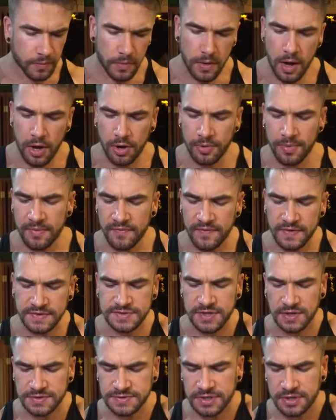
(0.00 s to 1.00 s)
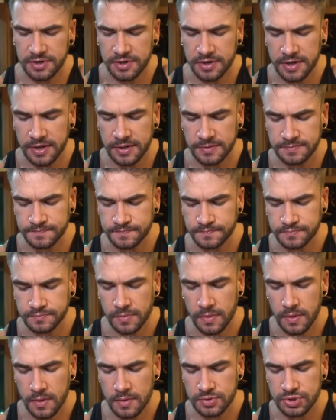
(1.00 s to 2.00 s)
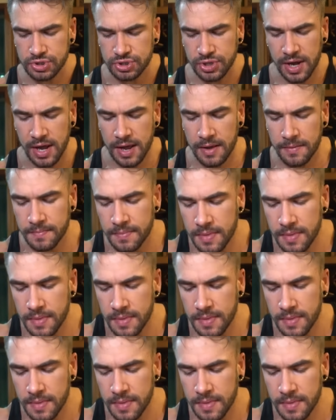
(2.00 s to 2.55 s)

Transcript: I don't remember if I salted it or not. Let's try it.